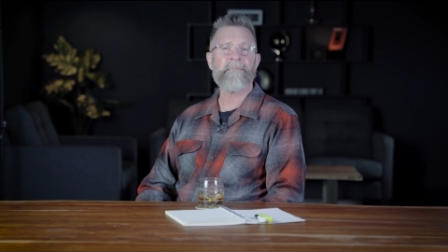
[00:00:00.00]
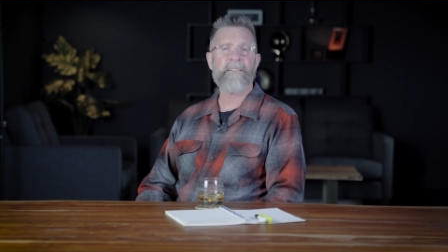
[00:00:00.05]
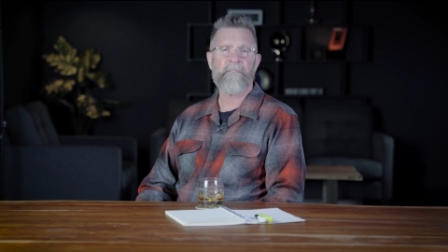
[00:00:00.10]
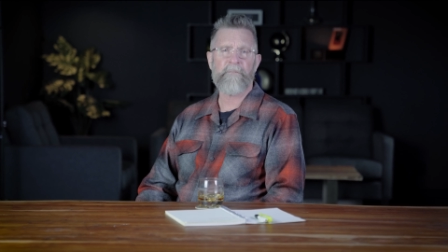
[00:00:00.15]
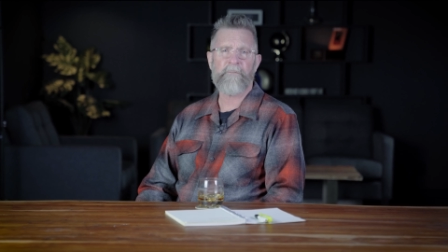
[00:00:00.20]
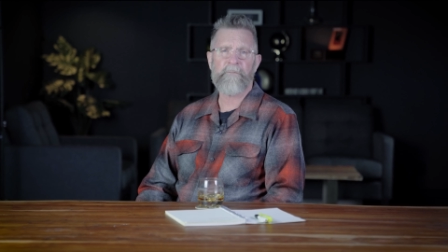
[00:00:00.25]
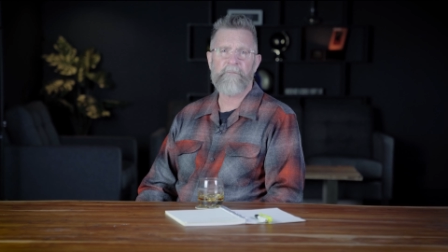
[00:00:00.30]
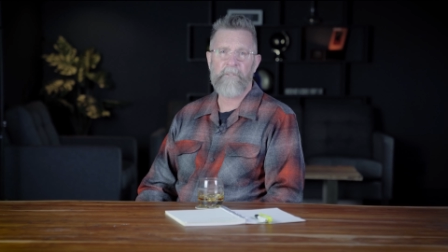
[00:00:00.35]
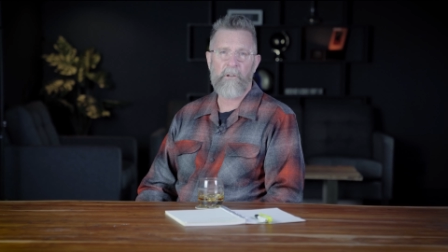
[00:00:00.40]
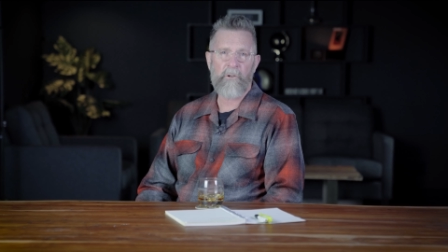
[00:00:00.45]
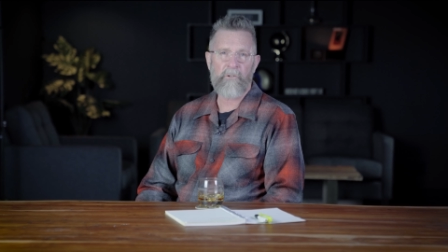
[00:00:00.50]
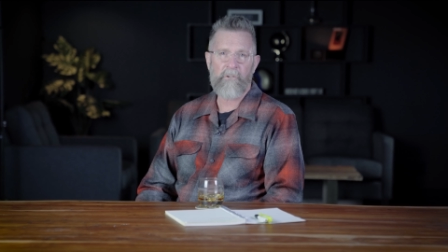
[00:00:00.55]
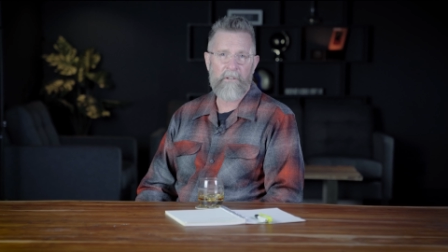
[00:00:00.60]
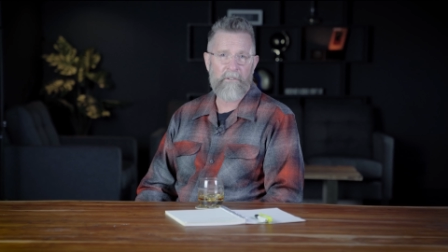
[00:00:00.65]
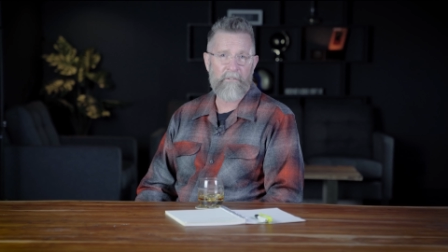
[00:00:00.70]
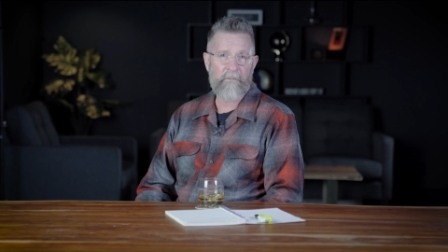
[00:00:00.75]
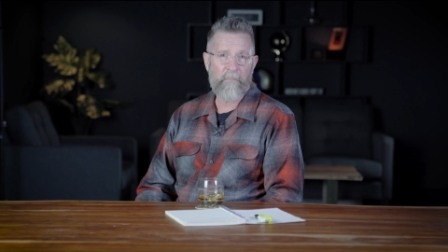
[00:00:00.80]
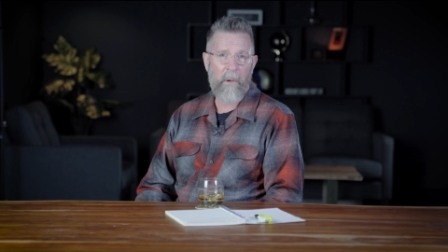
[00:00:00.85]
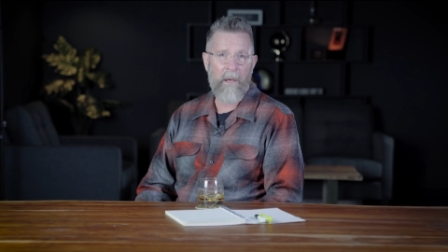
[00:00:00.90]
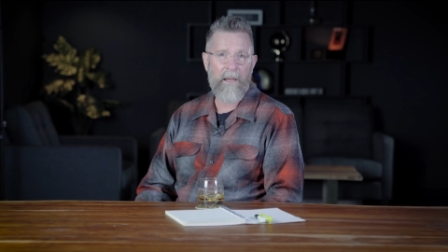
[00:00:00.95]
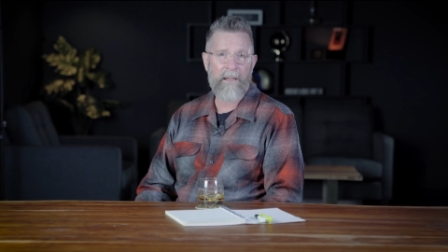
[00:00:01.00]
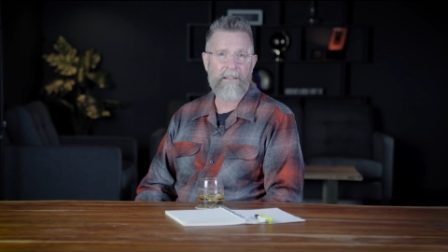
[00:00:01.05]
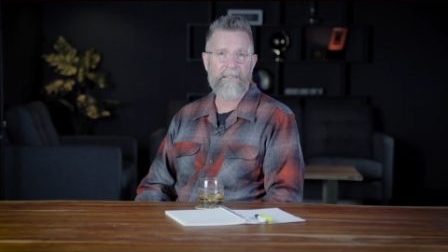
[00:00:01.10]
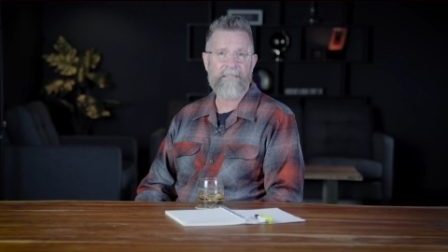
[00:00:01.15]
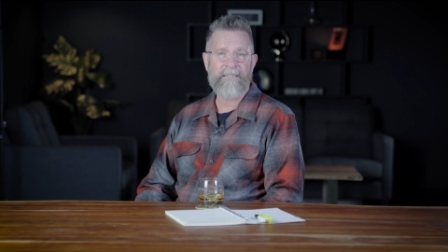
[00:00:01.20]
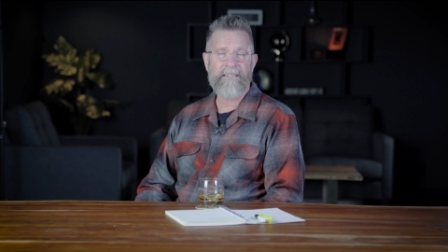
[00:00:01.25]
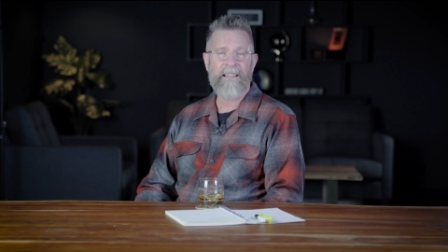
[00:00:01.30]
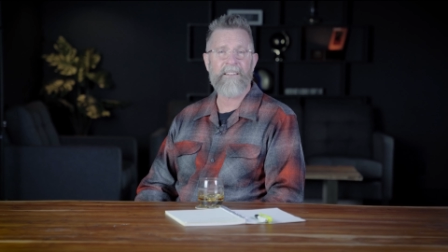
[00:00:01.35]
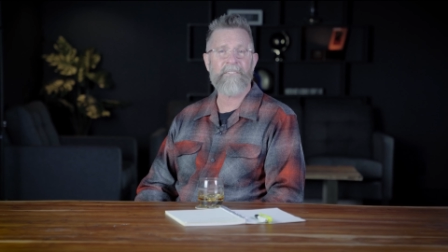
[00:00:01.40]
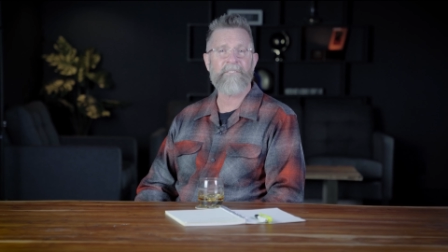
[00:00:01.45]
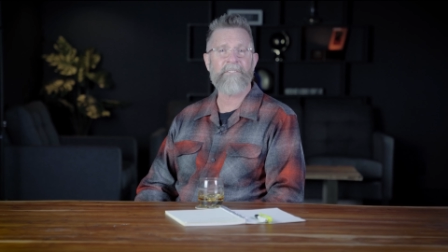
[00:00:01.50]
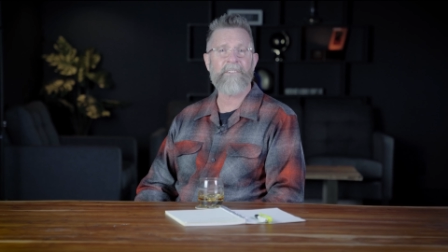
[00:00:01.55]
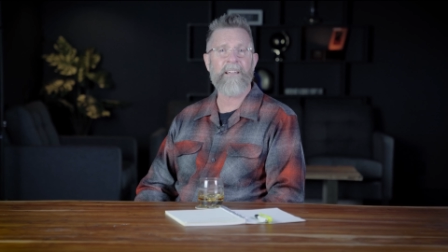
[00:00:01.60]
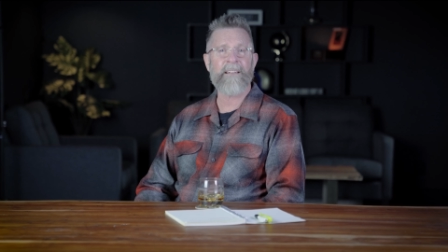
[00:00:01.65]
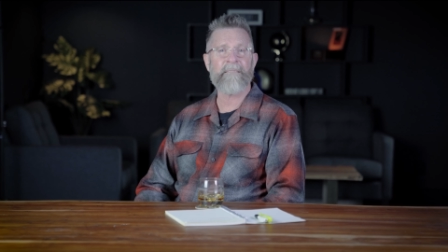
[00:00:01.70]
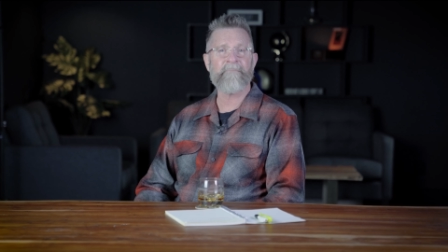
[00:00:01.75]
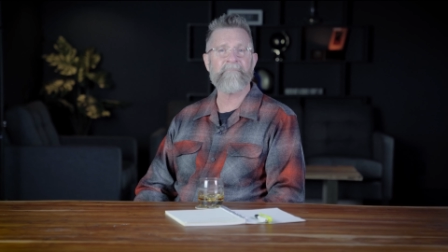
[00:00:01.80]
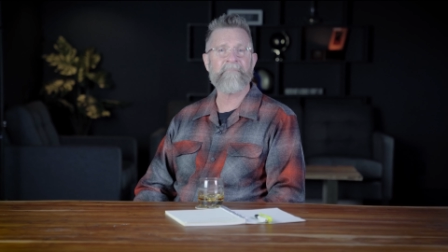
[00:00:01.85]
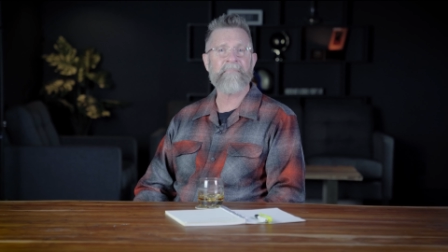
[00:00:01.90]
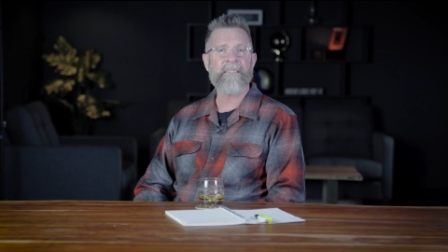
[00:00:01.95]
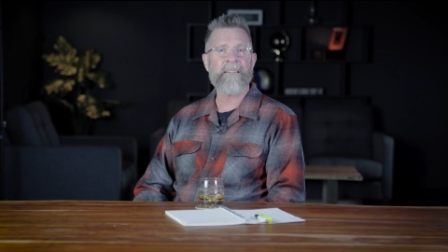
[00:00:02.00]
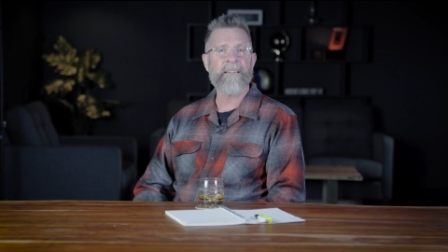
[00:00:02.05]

if fish can smile, and said,